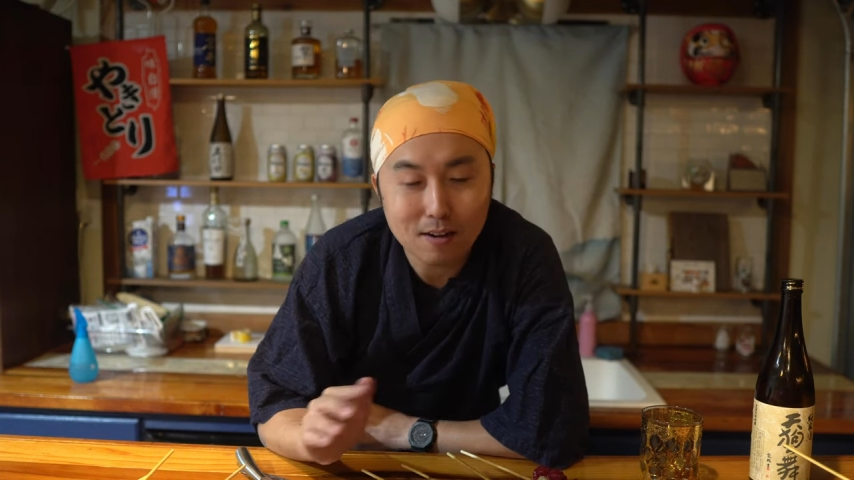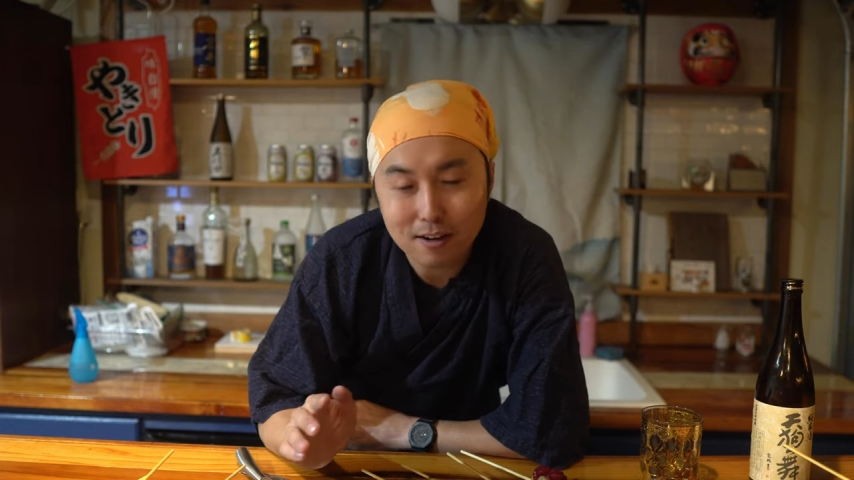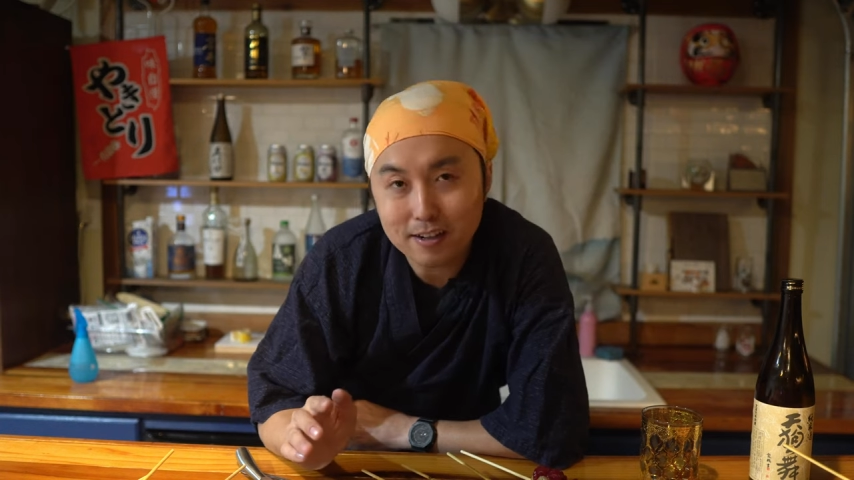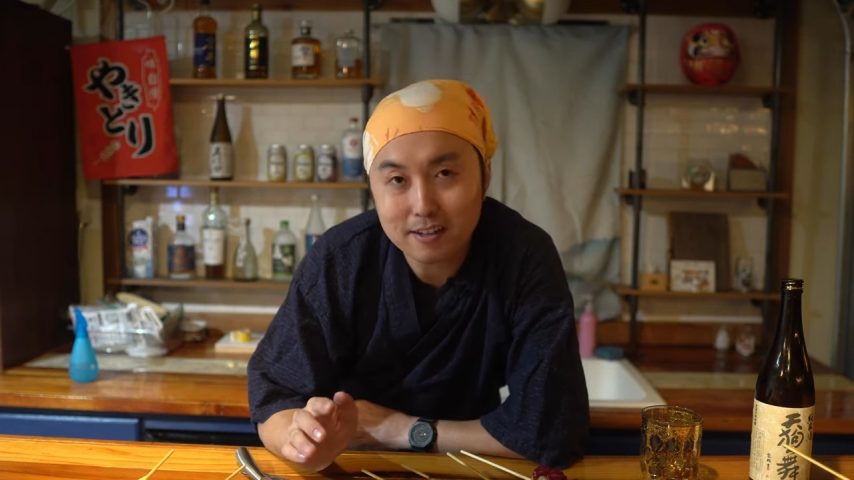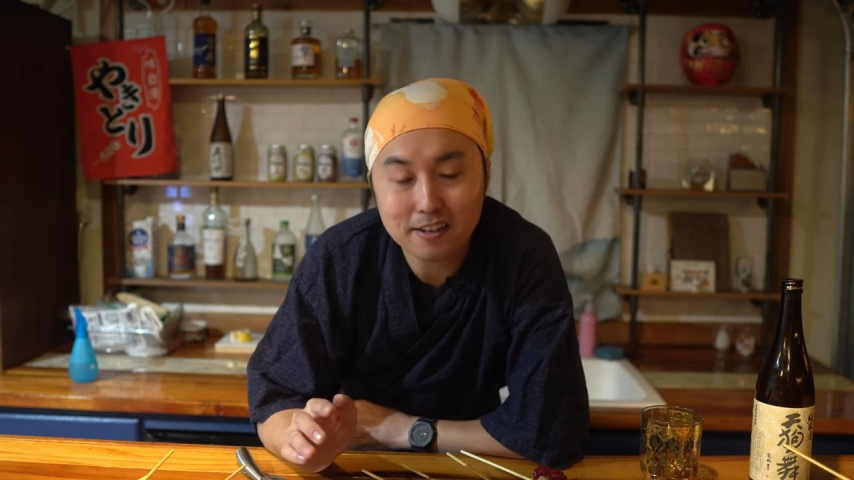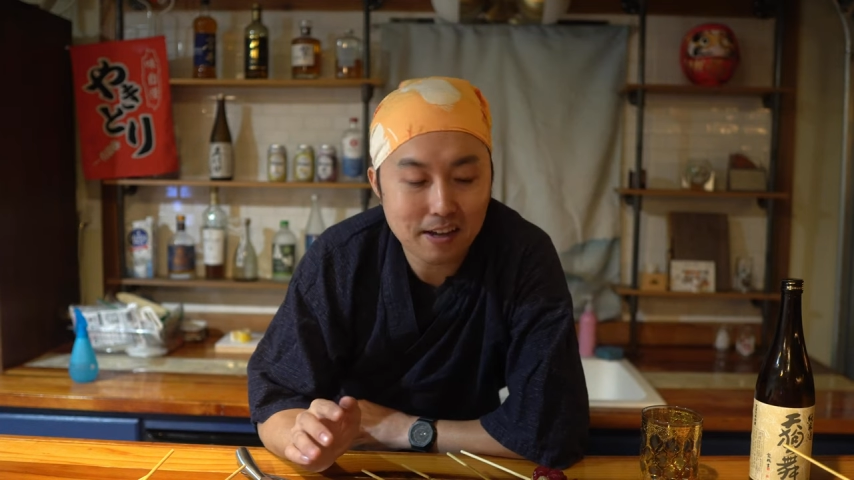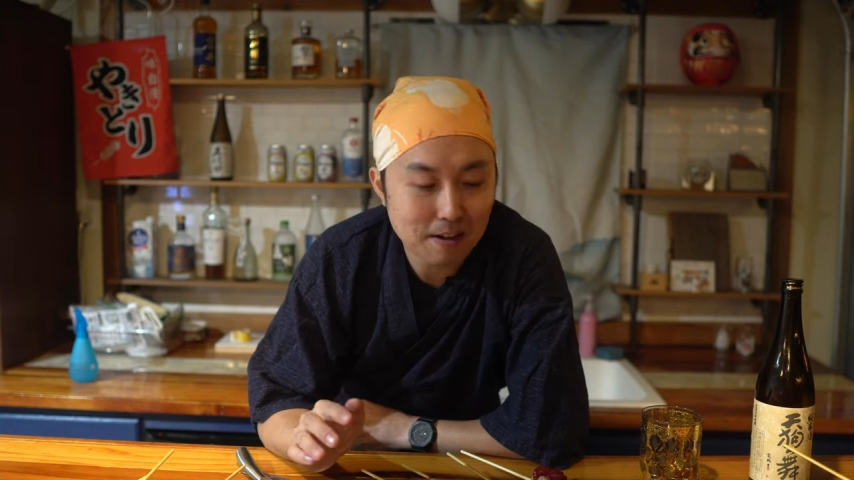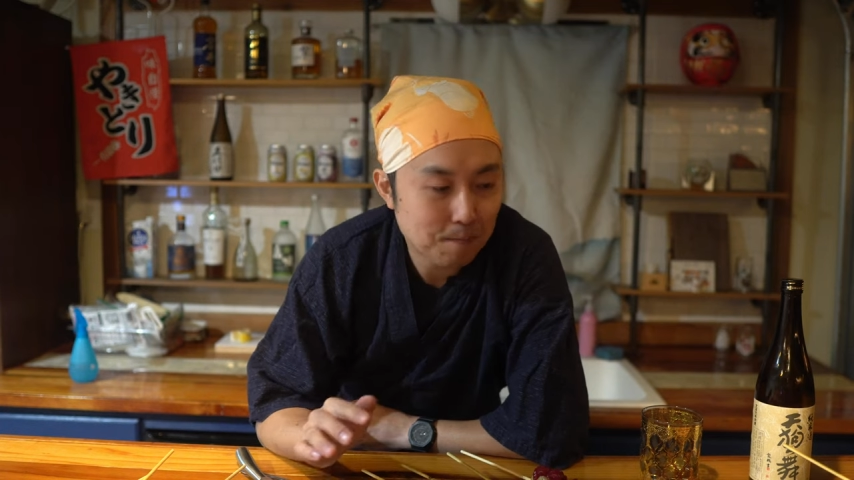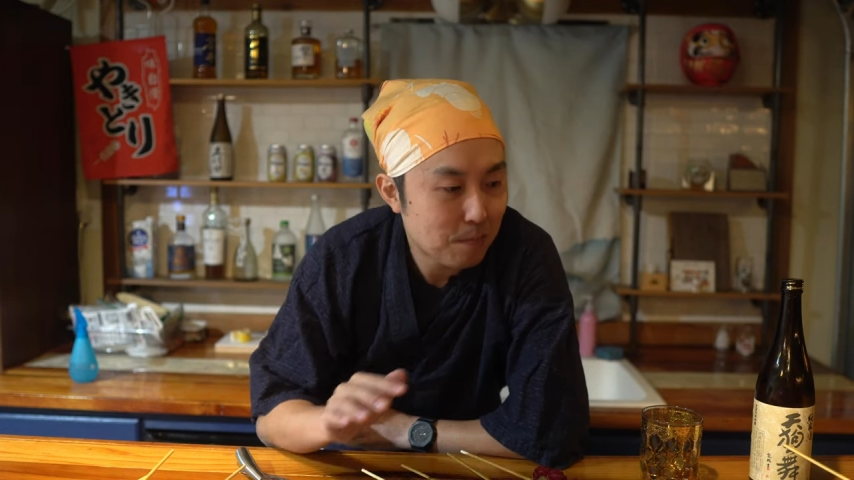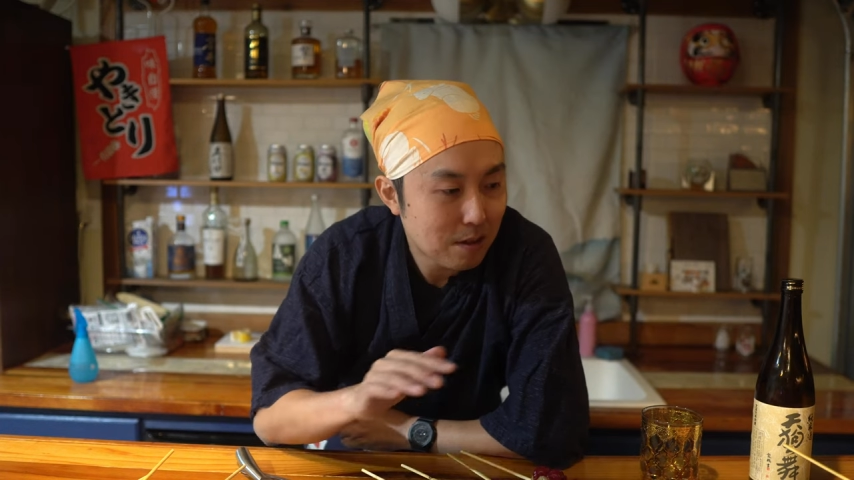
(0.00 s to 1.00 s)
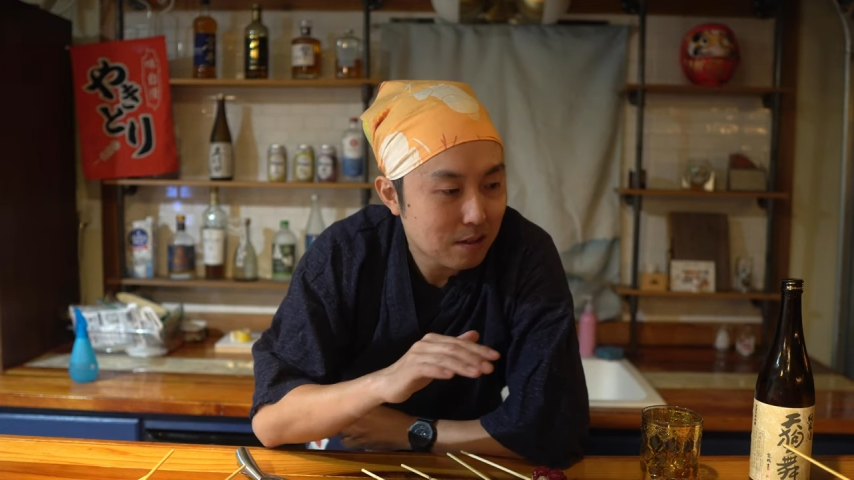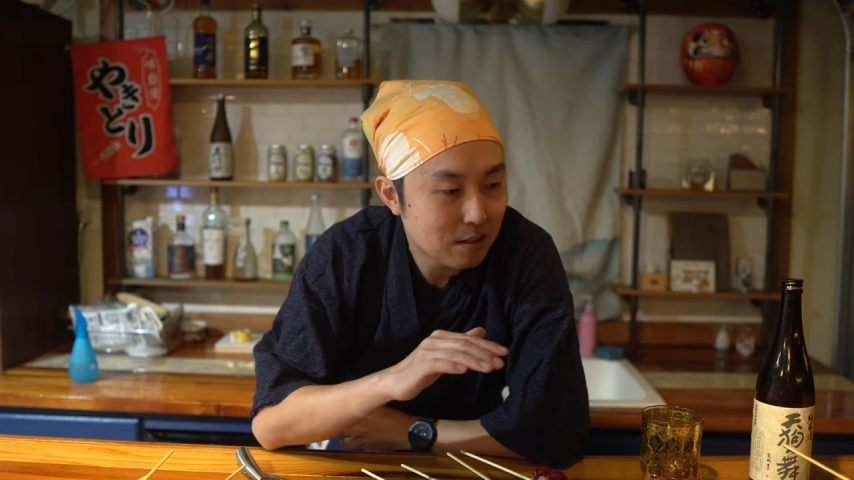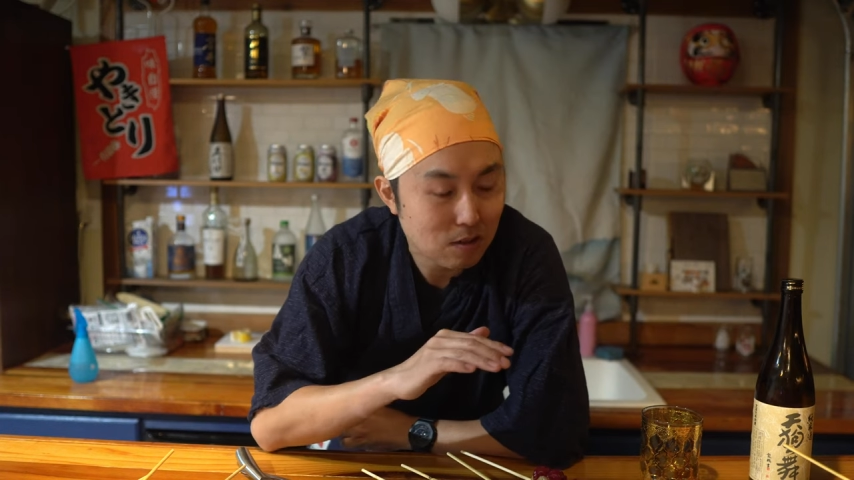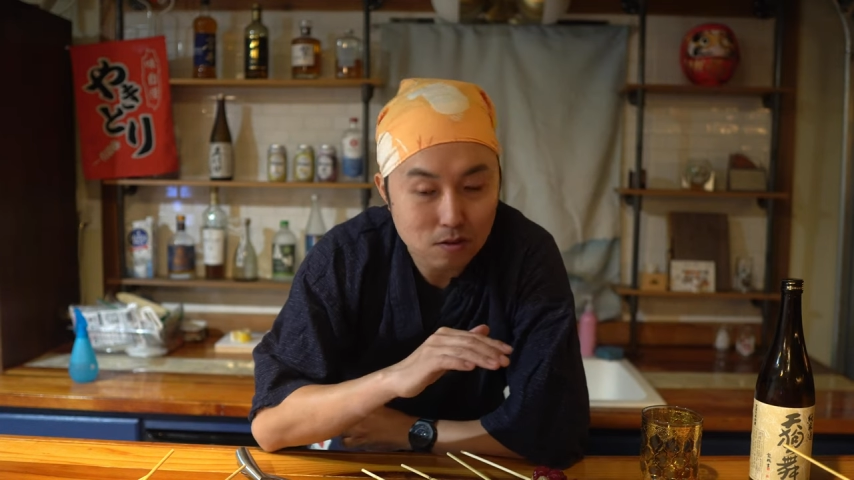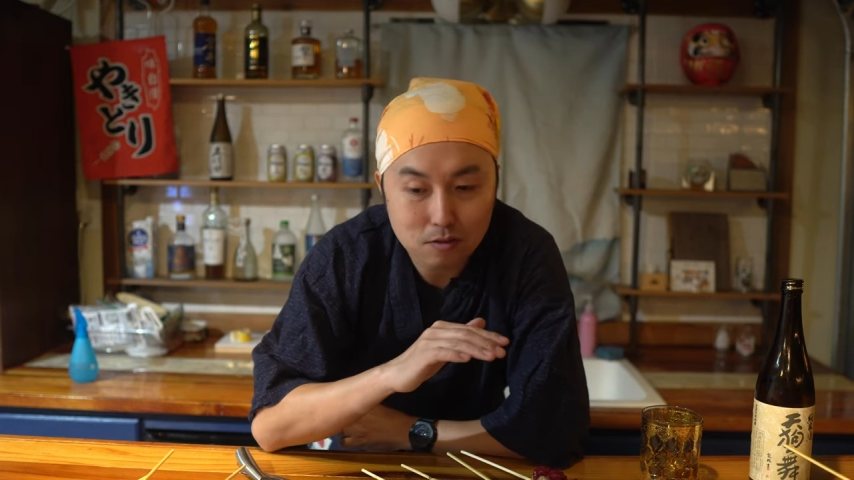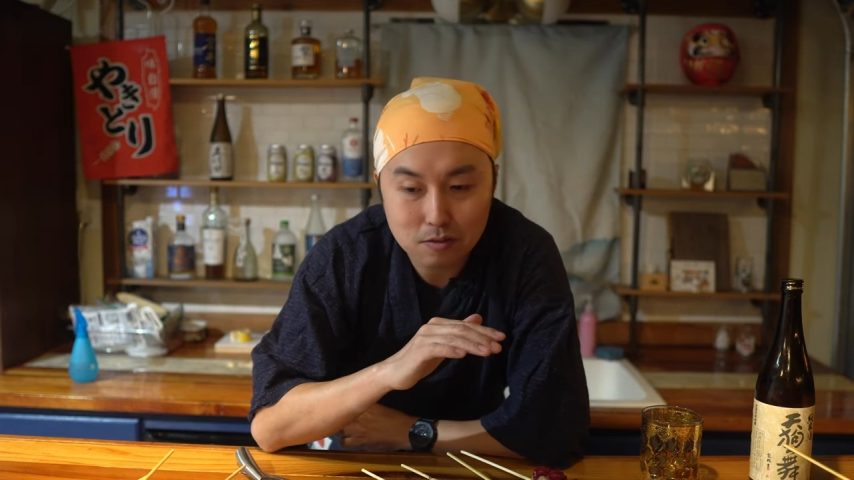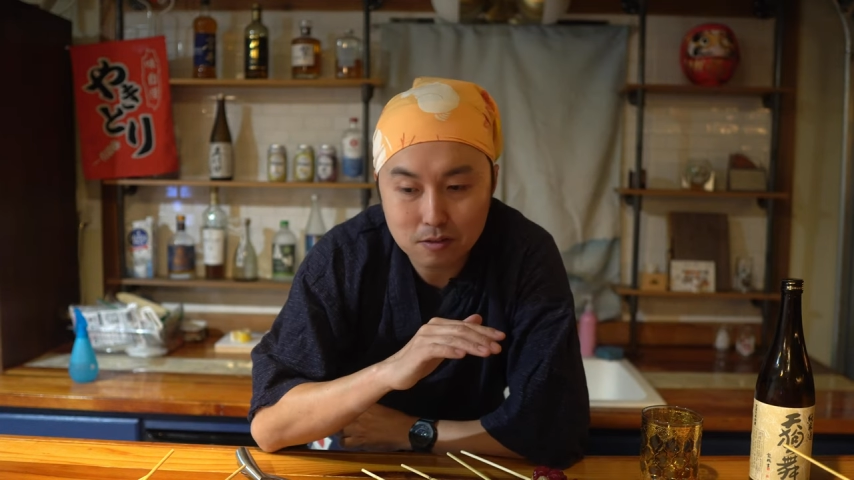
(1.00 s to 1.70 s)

Alright Gang, so